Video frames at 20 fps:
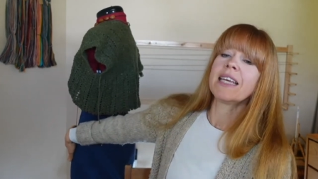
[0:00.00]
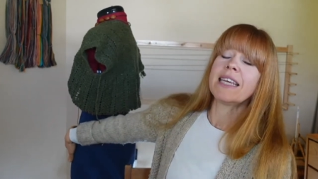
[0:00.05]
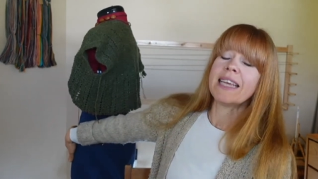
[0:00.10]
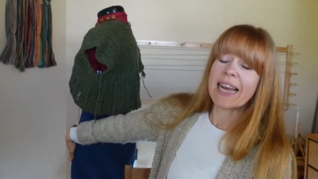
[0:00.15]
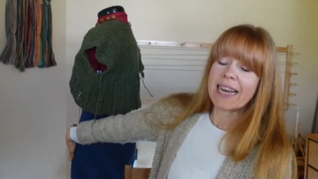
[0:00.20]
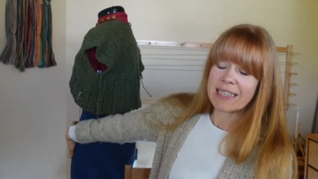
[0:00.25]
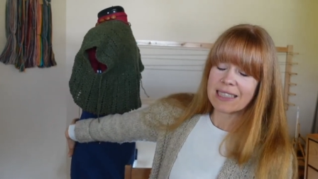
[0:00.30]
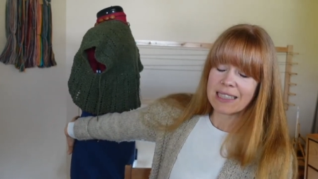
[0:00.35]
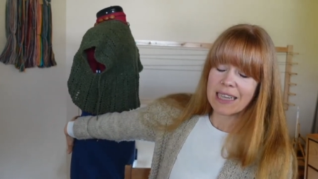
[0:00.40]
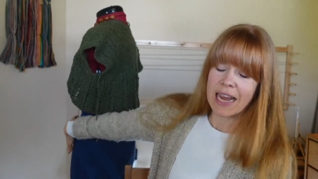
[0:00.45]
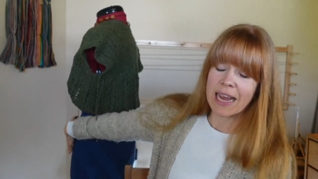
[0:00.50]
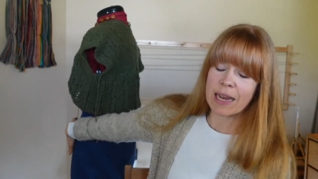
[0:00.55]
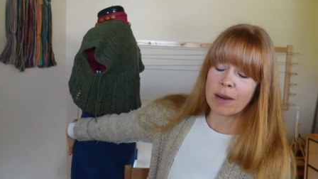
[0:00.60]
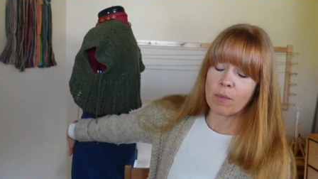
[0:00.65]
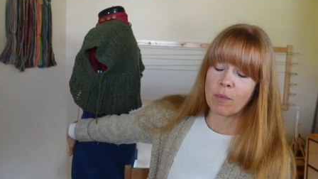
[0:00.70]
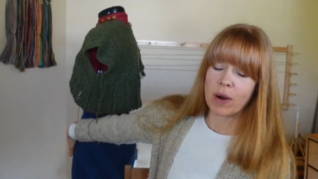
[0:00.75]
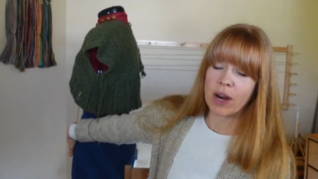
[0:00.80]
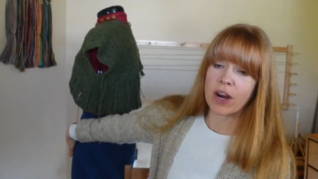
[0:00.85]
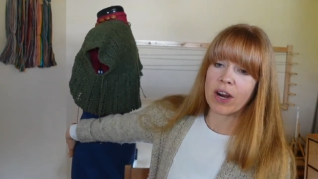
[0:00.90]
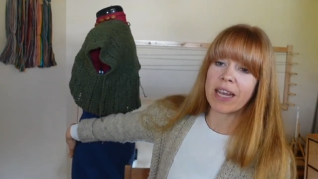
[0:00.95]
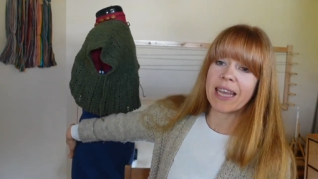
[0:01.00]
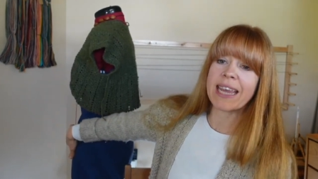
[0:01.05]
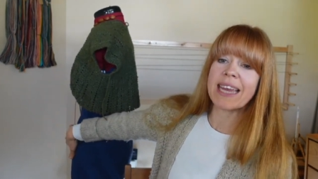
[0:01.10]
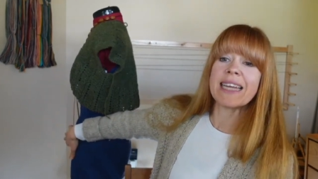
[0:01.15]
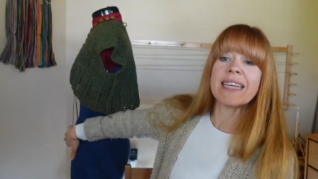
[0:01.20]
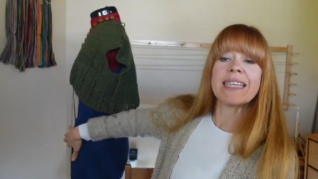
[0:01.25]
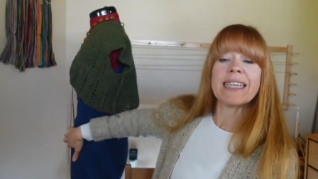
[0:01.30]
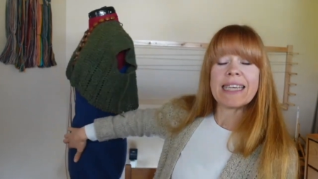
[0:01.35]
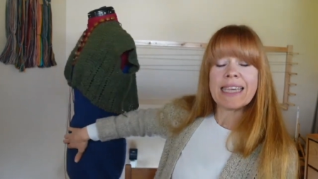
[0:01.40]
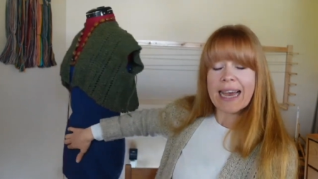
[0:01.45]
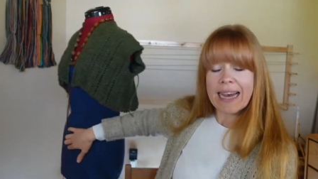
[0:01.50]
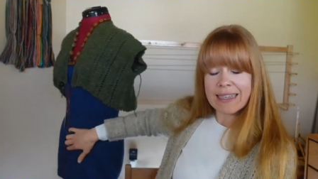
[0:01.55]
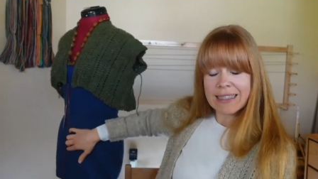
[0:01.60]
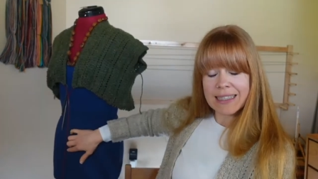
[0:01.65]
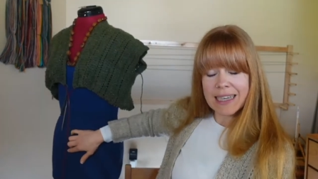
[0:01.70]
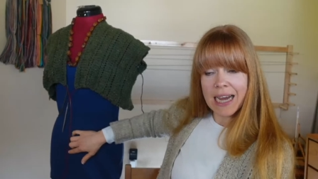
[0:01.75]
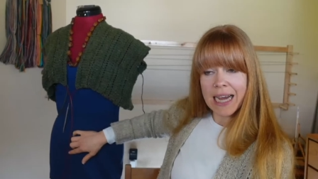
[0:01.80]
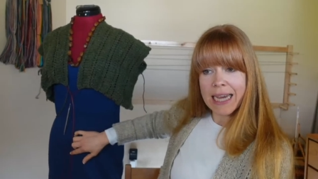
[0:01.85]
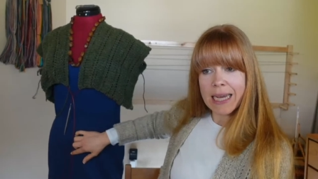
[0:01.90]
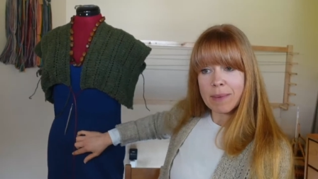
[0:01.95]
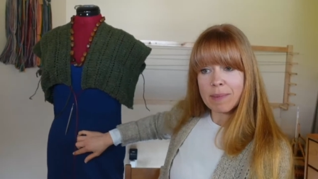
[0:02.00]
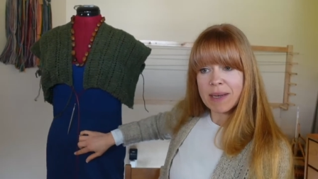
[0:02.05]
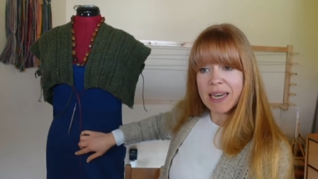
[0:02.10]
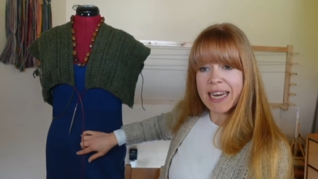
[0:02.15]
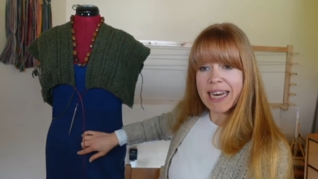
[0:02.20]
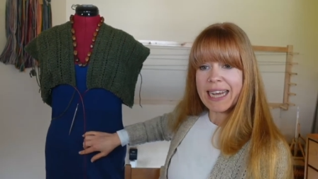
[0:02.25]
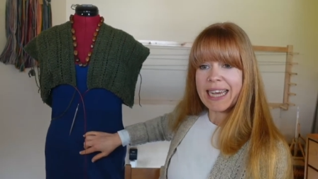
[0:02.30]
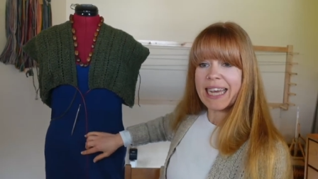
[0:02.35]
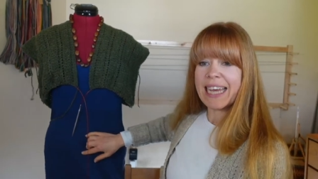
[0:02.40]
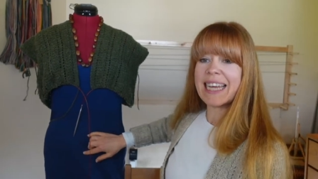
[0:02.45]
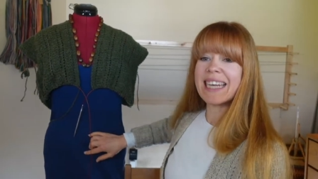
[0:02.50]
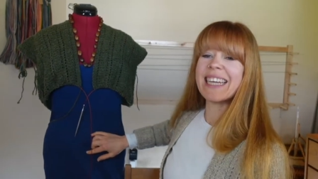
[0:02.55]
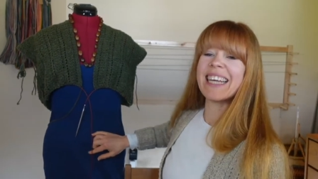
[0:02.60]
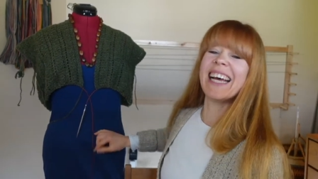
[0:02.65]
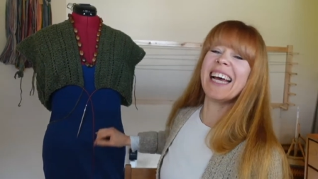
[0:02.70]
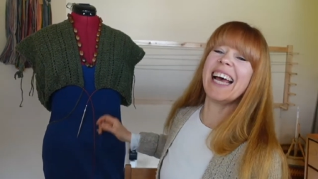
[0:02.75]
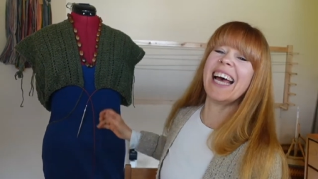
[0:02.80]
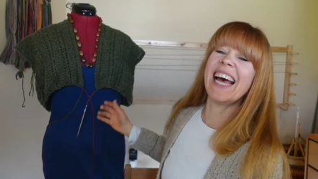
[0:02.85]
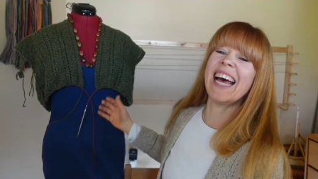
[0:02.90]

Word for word: Yes, I am wearing it. Yes, I am knitting it.